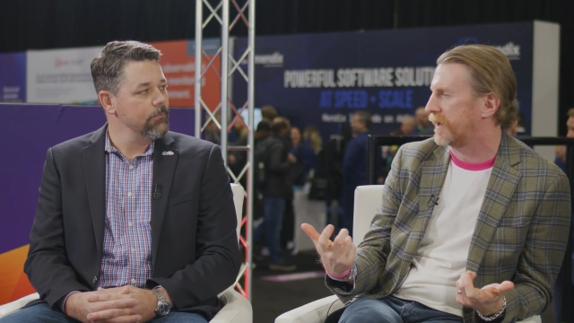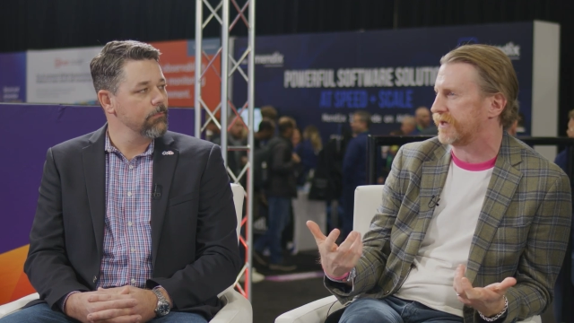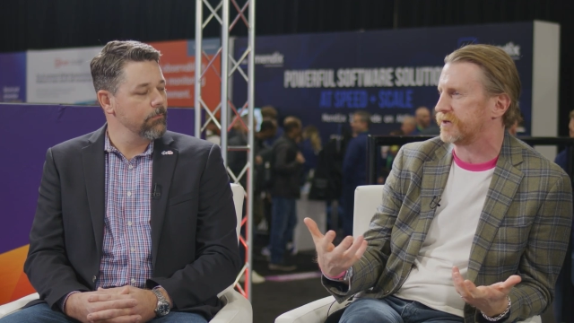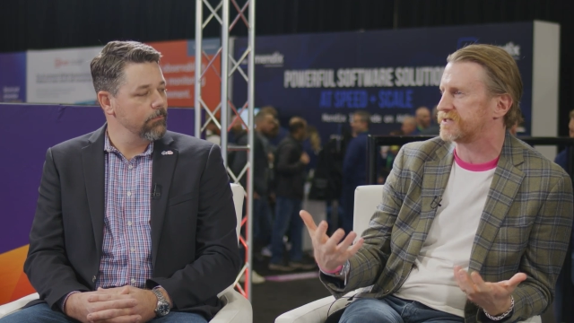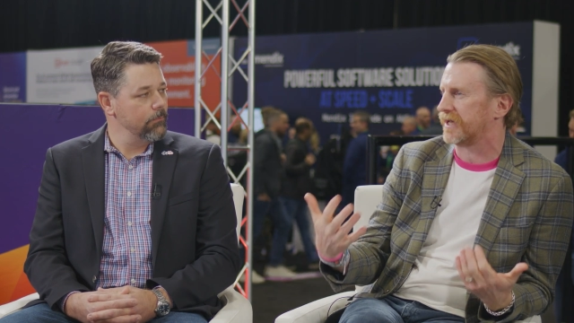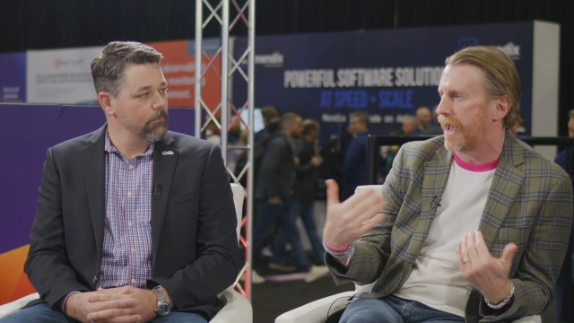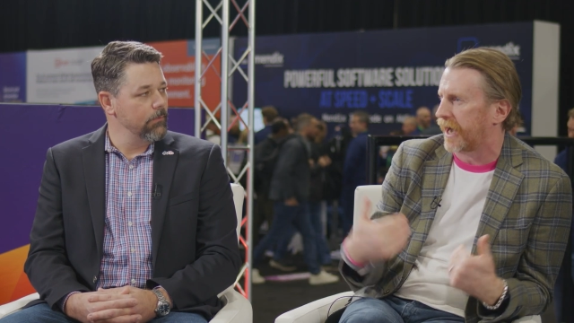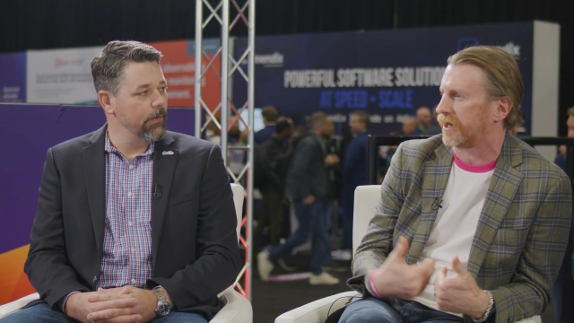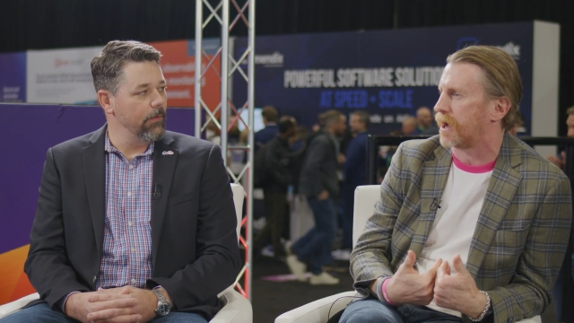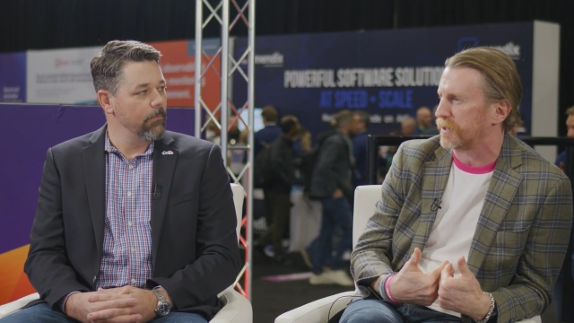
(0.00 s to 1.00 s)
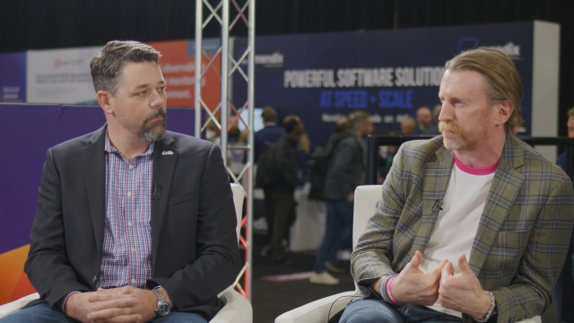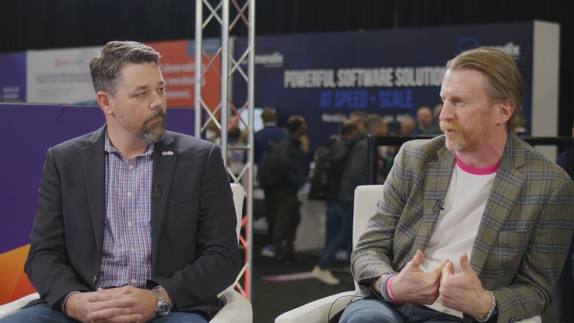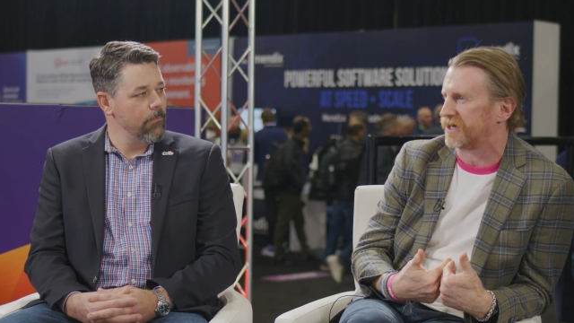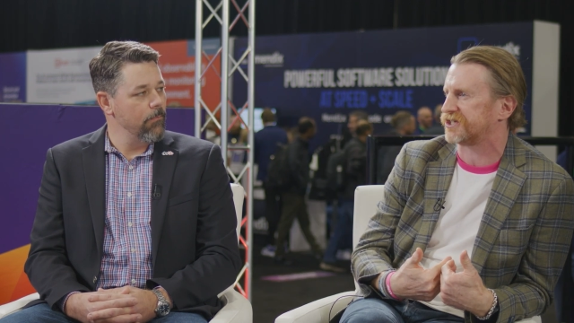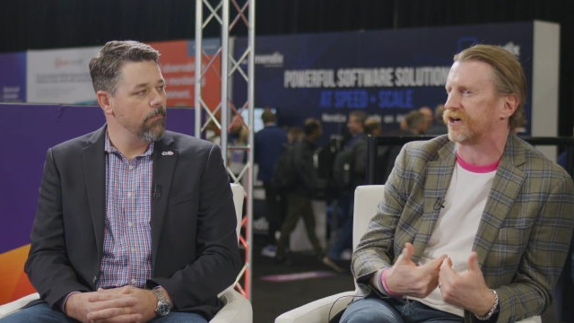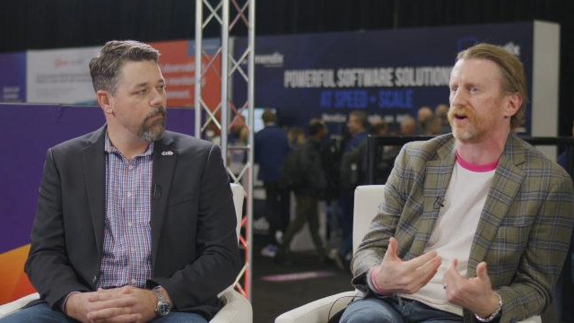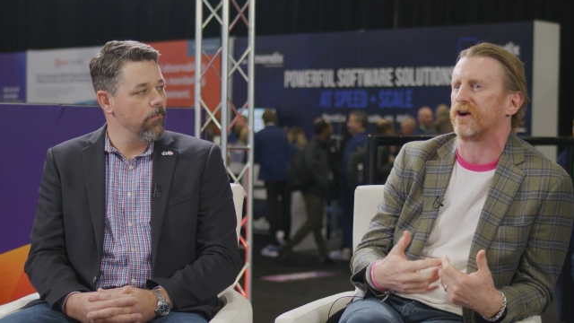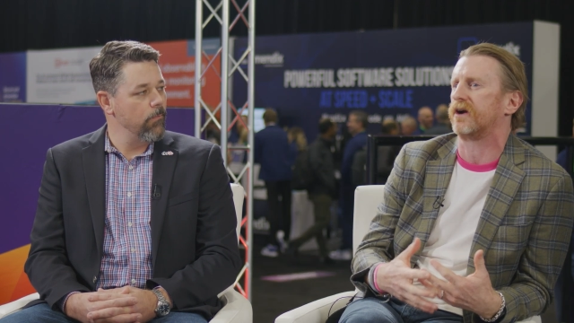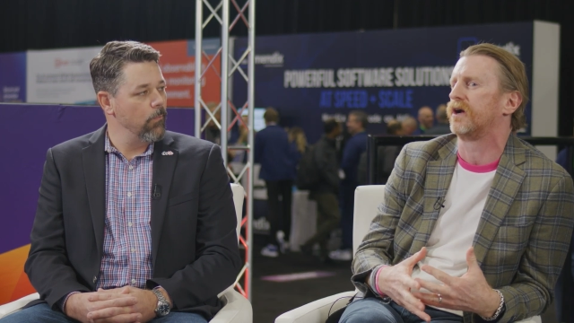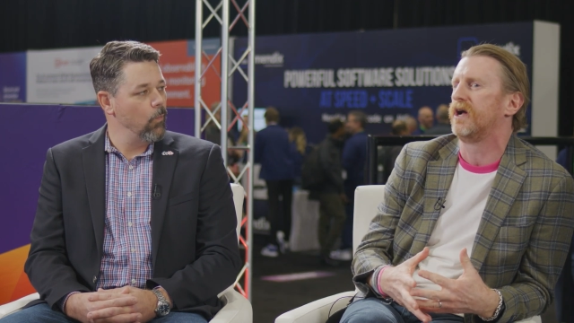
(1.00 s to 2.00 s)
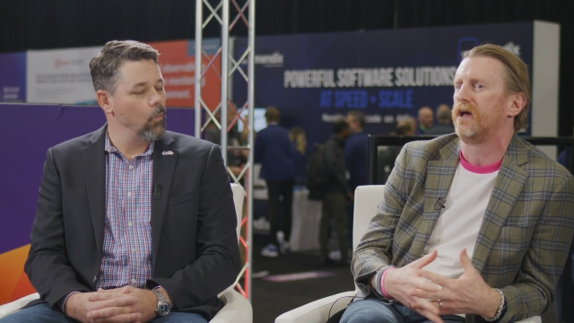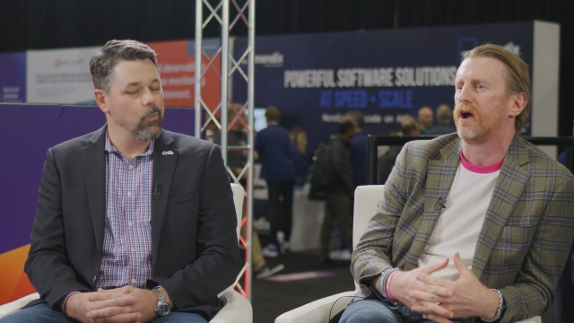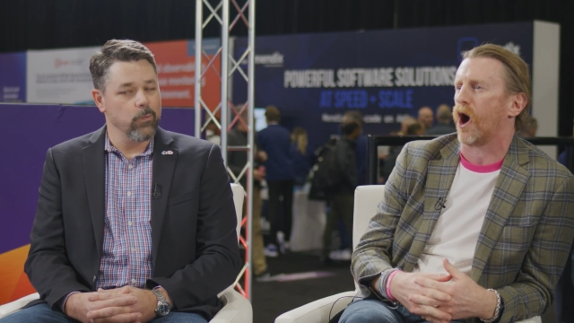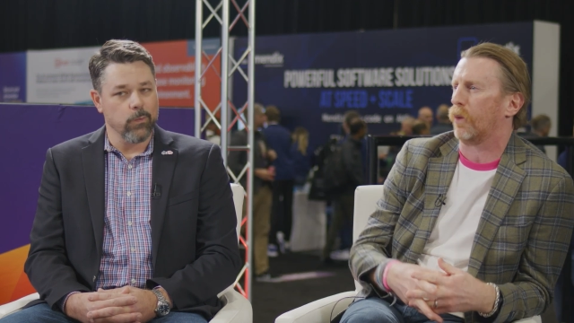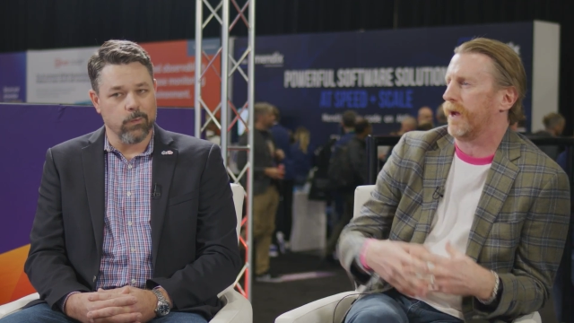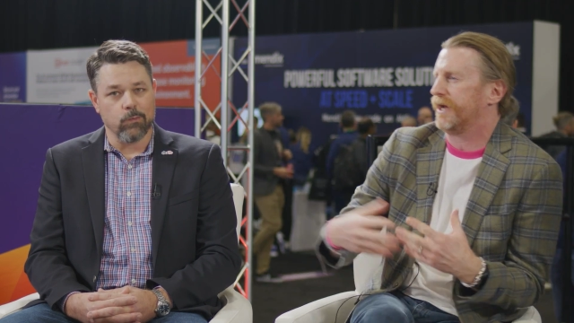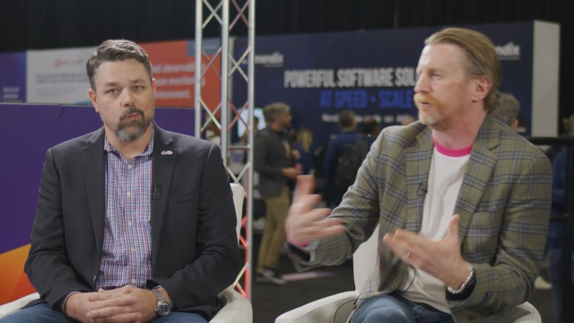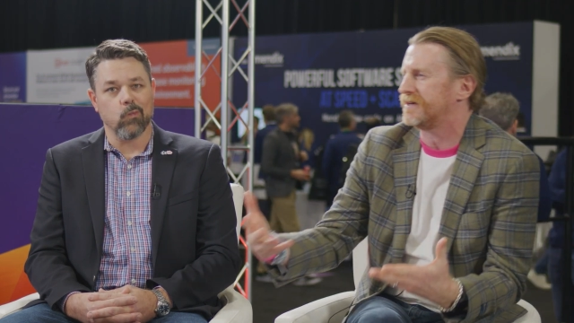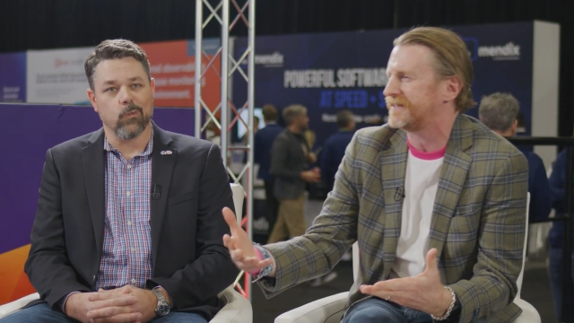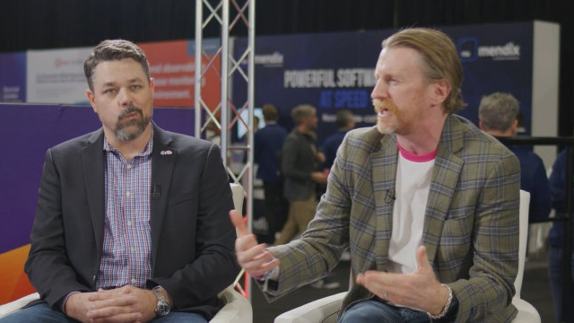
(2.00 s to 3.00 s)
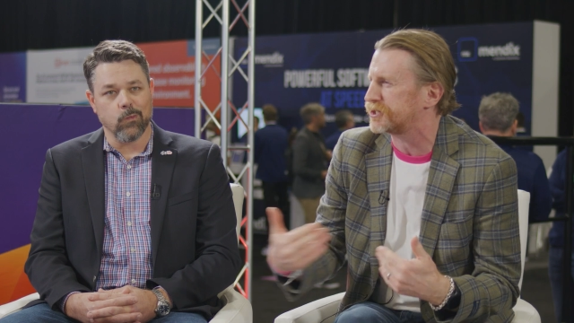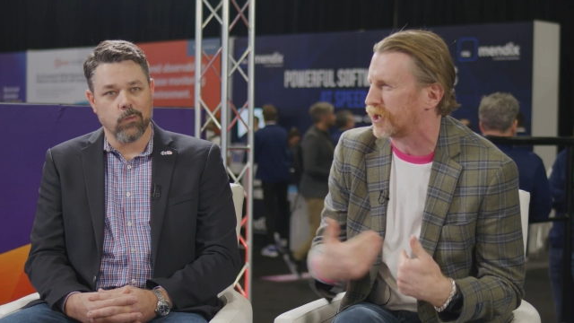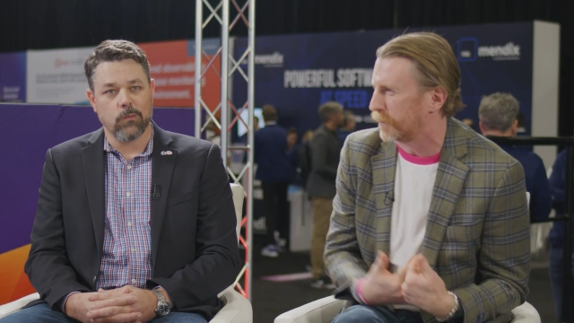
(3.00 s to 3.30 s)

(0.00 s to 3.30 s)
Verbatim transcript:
Speaker 1: whether it's economic pressure, are we in a recession?